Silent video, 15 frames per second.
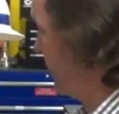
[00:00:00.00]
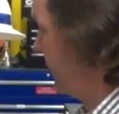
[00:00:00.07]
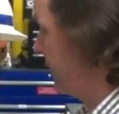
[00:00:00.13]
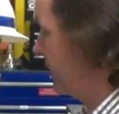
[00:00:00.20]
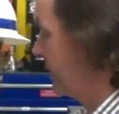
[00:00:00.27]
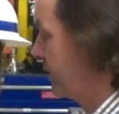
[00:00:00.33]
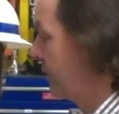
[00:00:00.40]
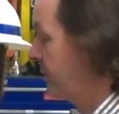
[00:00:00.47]
that.
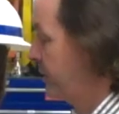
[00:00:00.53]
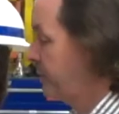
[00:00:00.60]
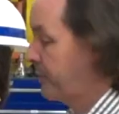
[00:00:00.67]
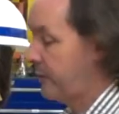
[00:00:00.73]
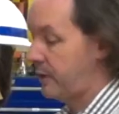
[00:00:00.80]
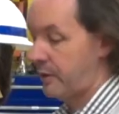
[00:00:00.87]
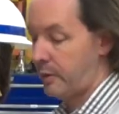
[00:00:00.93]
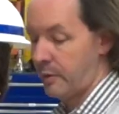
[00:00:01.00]
And that'll be
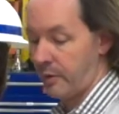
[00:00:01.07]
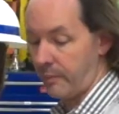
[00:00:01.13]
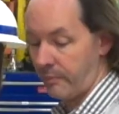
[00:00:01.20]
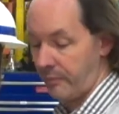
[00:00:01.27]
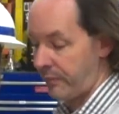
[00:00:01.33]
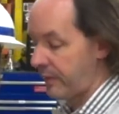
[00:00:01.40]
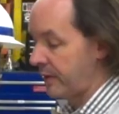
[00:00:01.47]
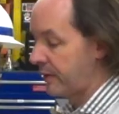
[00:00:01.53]
pretty cool.
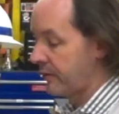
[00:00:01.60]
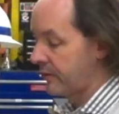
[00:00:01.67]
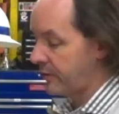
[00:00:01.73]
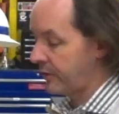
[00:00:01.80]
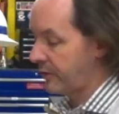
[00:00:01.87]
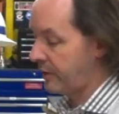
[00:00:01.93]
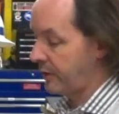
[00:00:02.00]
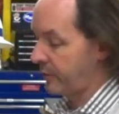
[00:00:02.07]

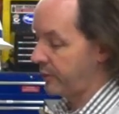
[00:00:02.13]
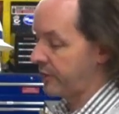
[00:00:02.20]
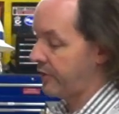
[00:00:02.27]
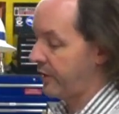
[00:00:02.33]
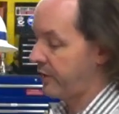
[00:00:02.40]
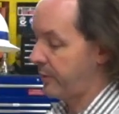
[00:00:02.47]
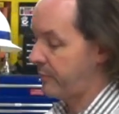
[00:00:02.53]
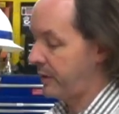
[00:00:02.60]
So here, we'll
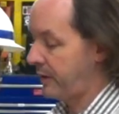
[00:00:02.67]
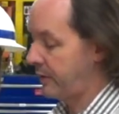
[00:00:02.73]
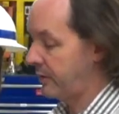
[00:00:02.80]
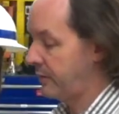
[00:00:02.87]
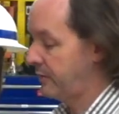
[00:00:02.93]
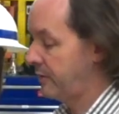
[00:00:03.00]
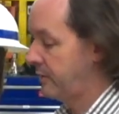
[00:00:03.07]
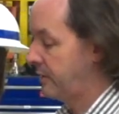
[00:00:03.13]
set the
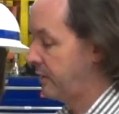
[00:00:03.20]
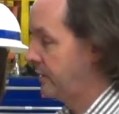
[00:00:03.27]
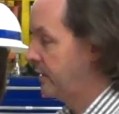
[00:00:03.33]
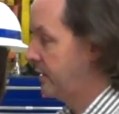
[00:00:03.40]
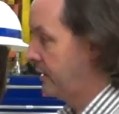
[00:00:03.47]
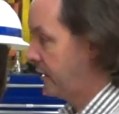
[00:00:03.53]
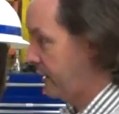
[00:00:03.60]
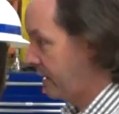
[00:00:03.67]
meter
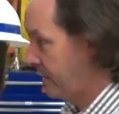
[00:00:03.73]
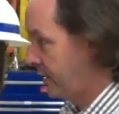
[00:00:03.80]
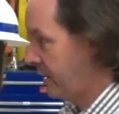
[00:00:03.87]
out uh,